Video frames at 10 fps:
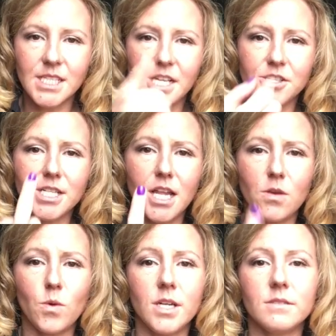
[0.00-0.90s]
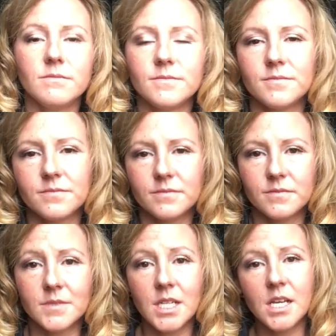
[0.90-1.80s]
Here's another one.
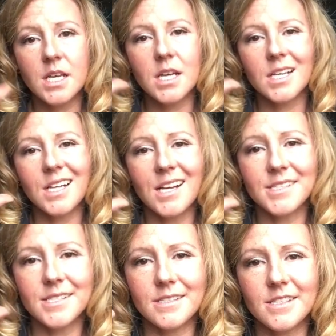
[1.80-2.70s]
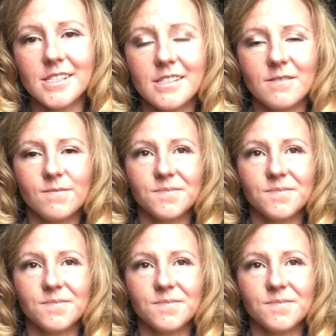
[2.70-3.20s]
Cousins.